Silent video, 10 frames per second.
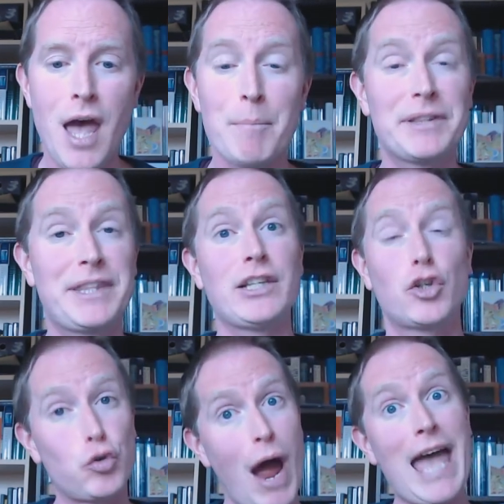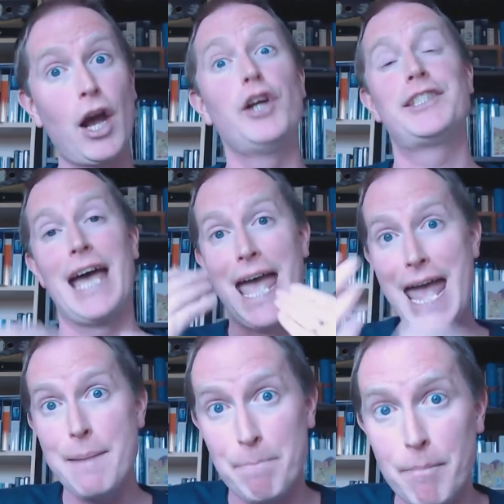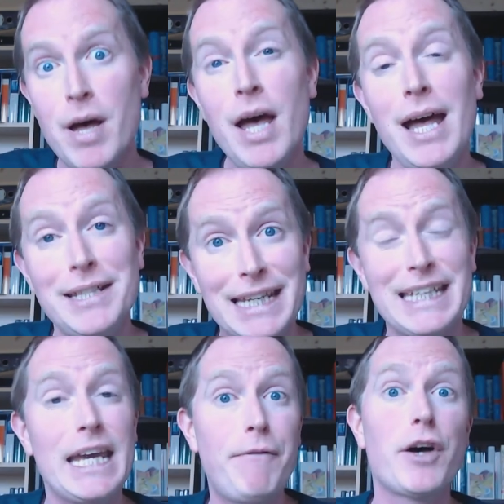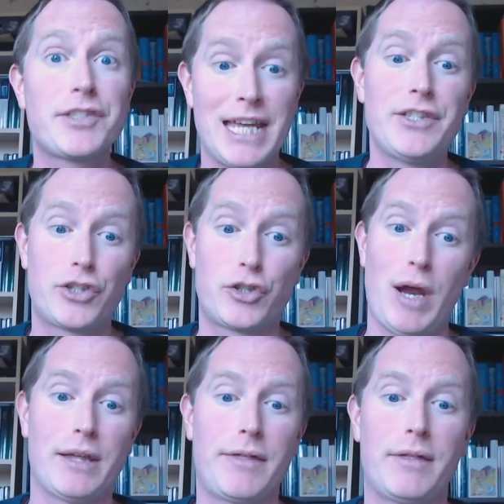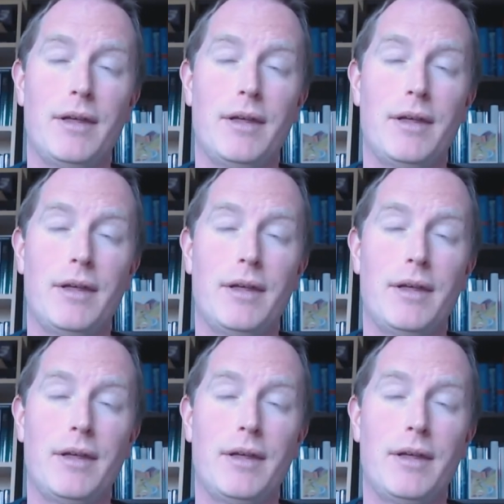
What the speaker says: but then crying out to him to give us his strength.